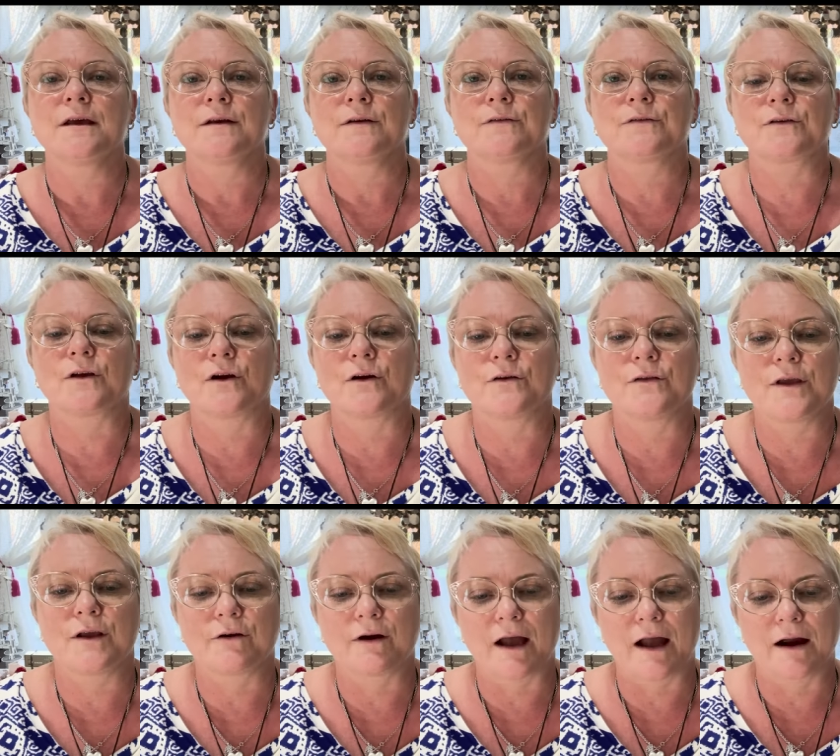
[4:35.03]
So
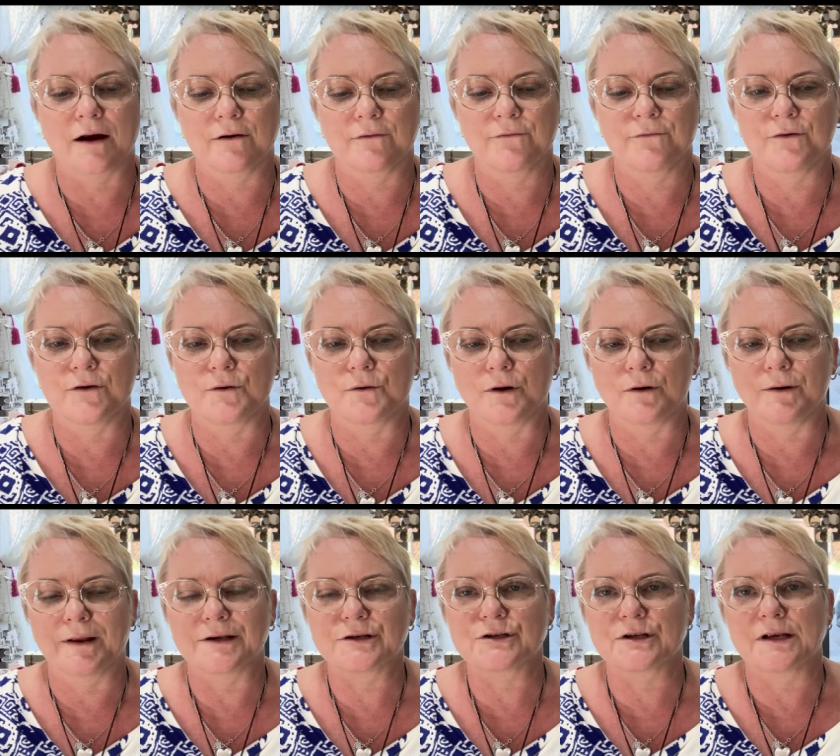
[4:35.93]
there are a few. I will
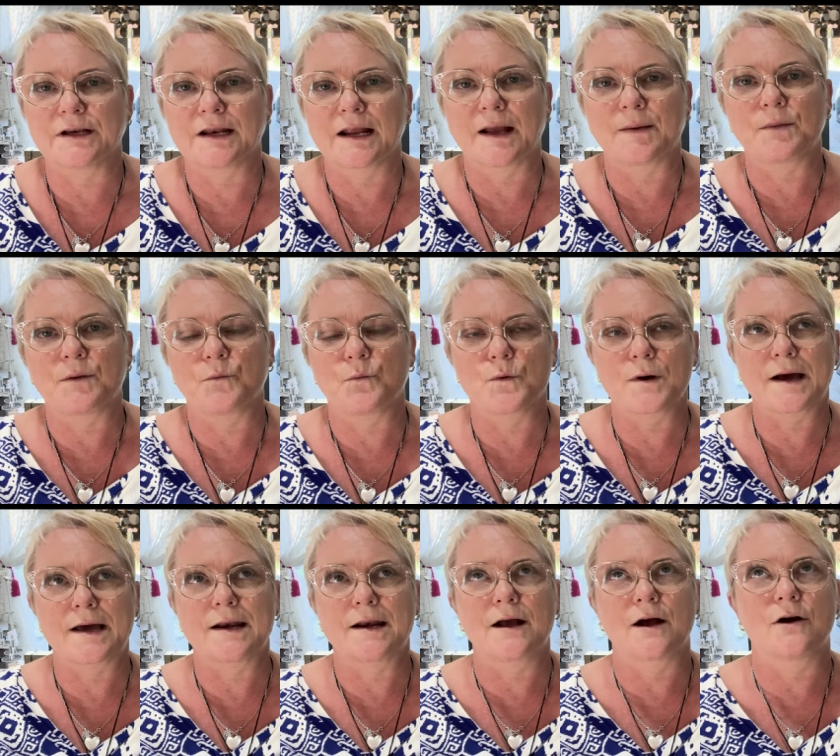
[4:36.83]
actually name the
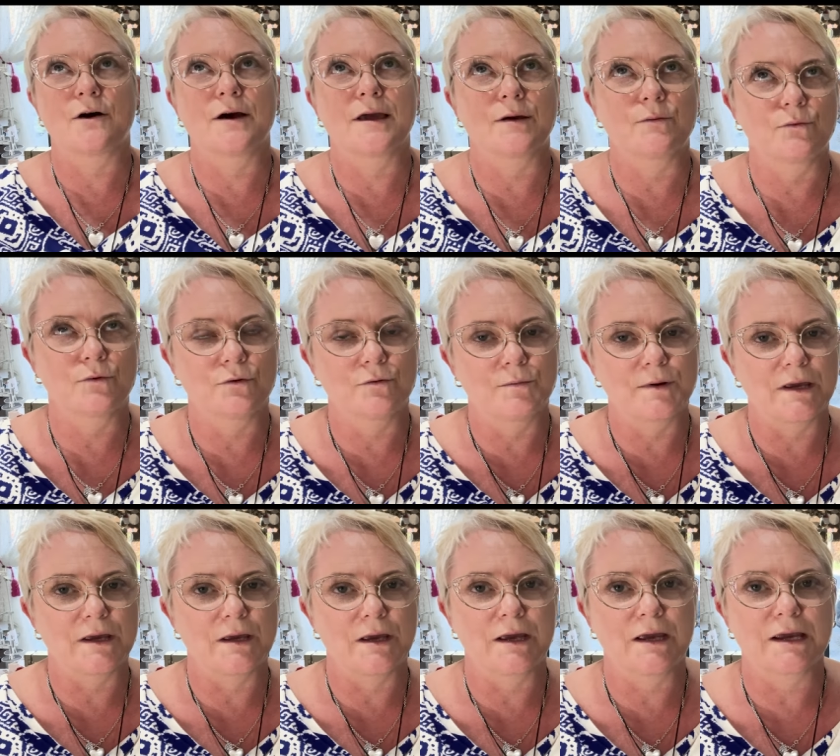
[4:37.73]
one I will
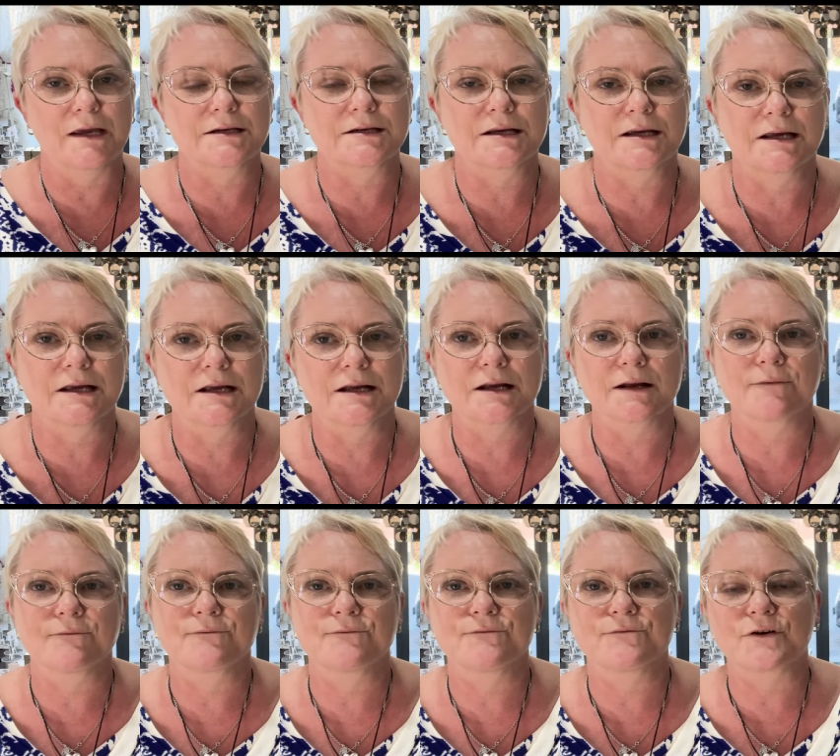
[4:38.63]
be getting
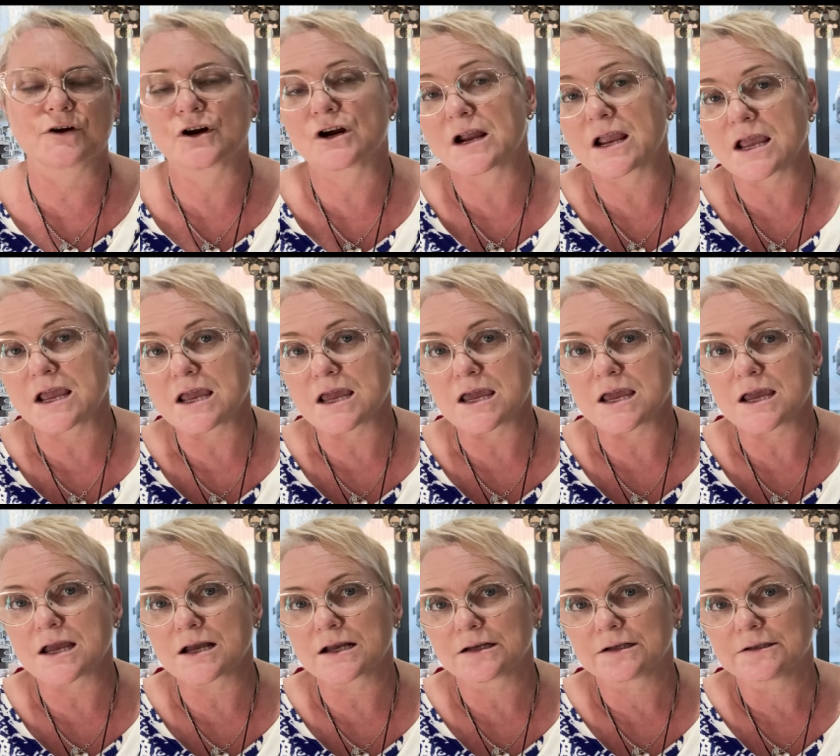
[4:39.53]

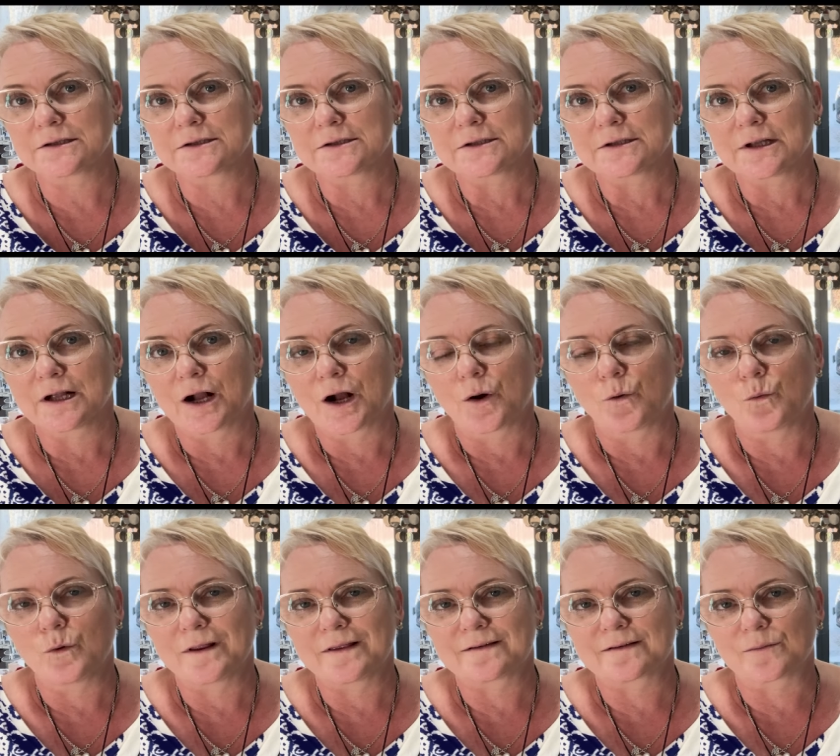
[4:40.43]
free
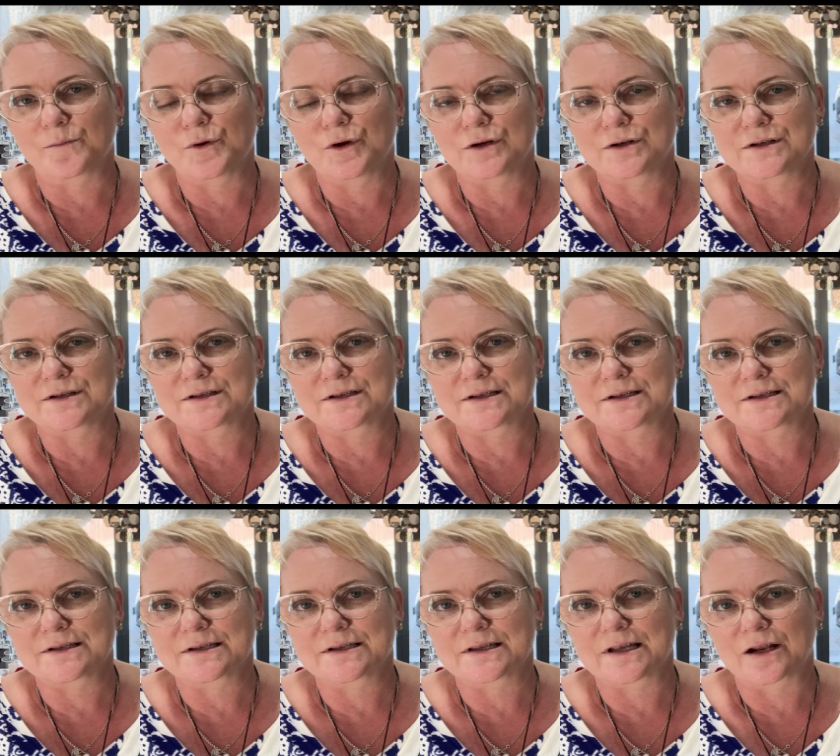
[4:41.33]
with some
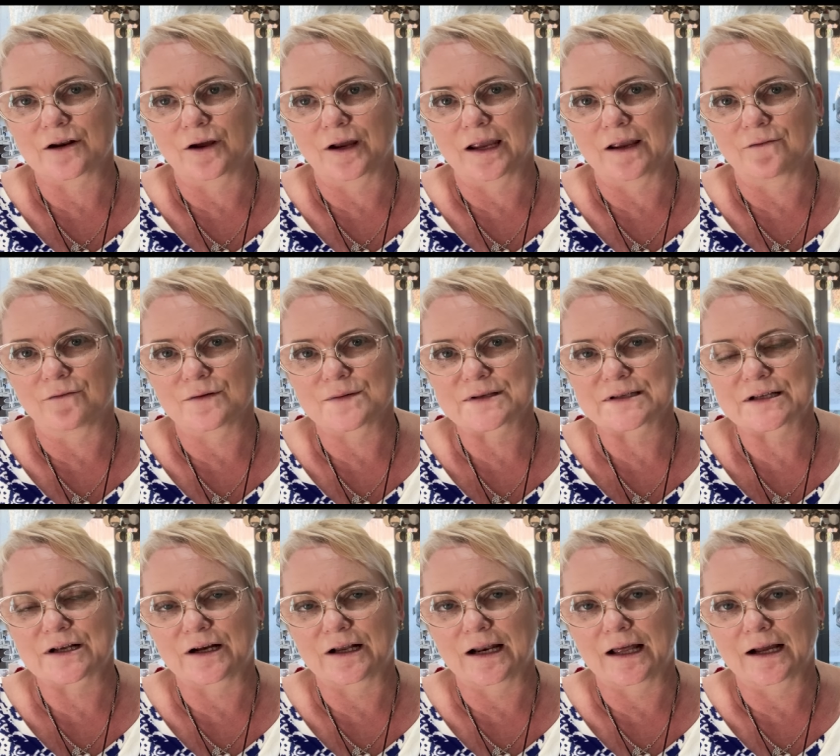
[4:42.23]
purchases that I get from
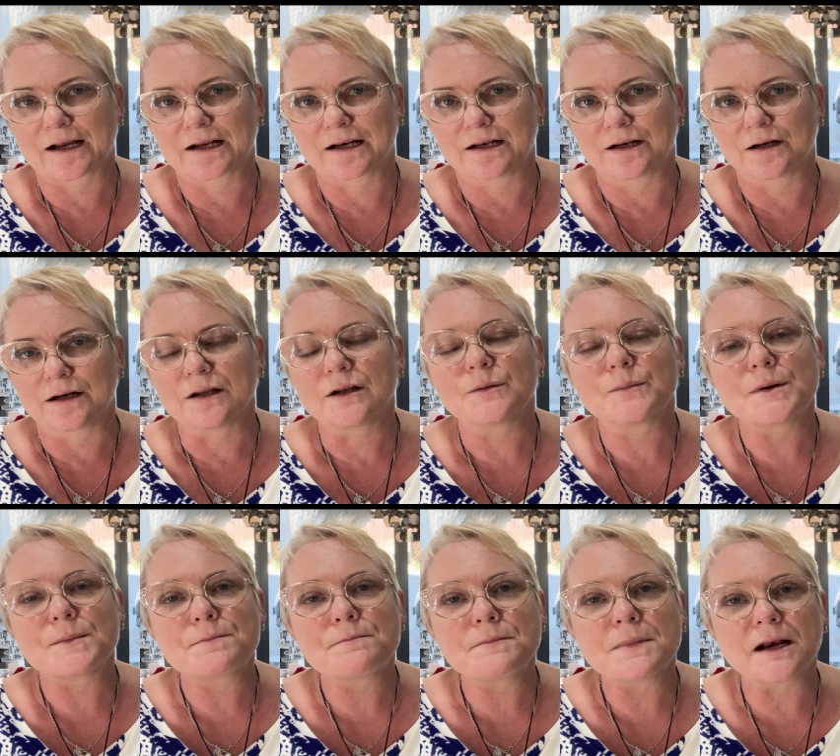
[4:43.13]
Stylike in a
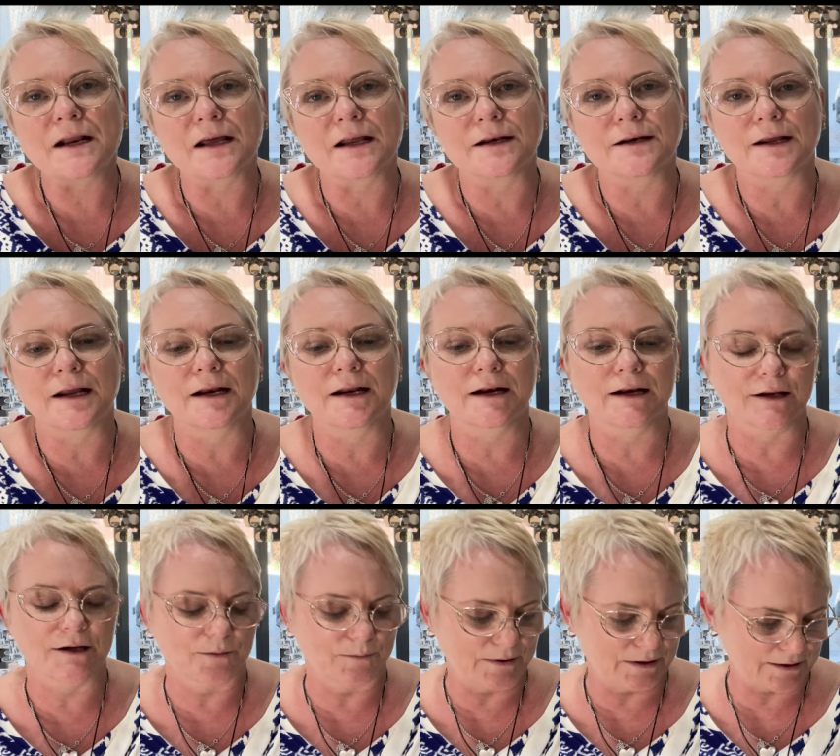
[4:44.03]

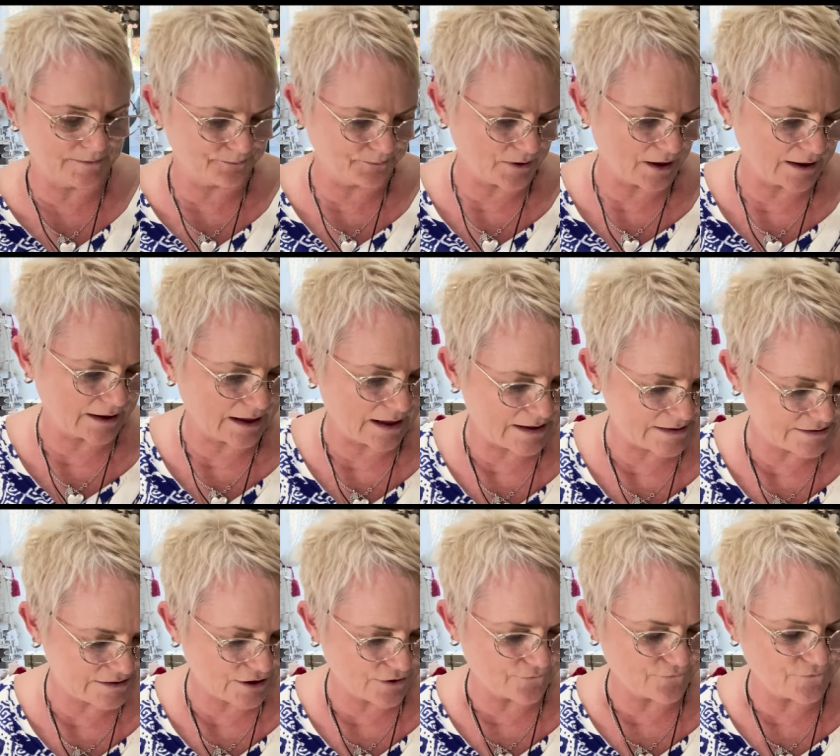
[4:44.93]
little minute. Okay,
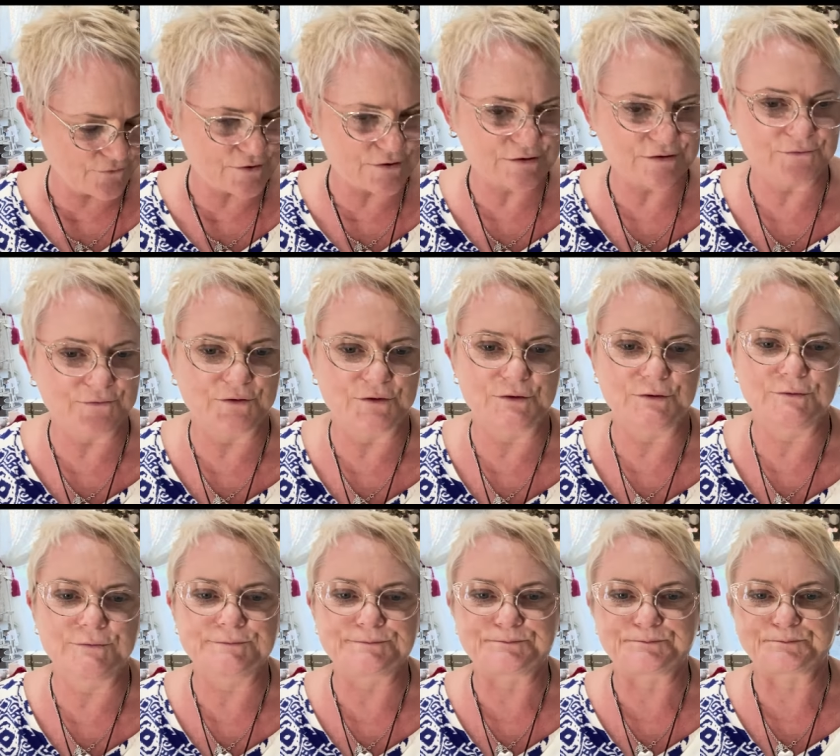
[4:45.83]
so first of
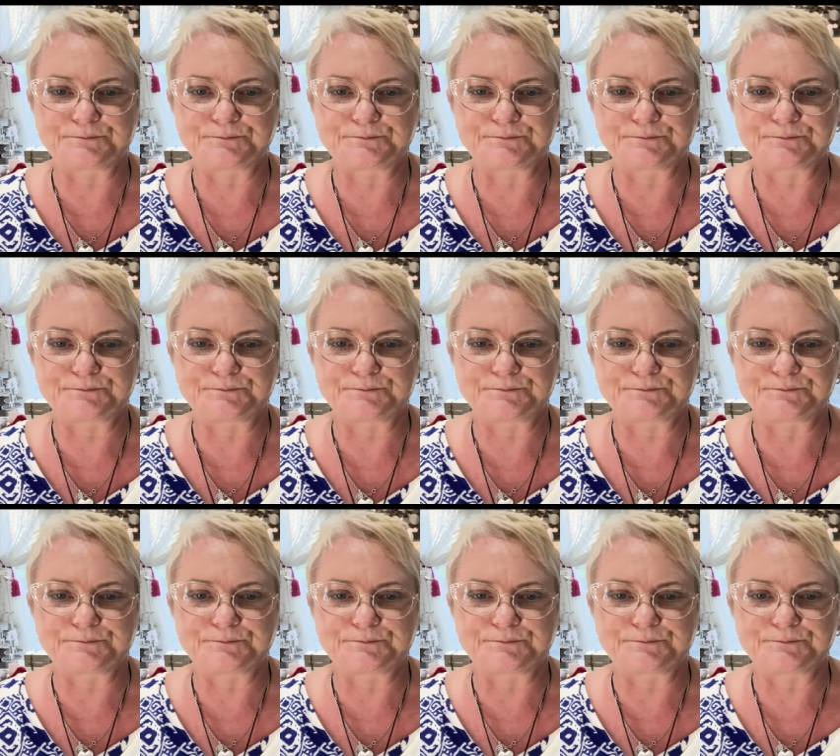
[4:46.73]
all,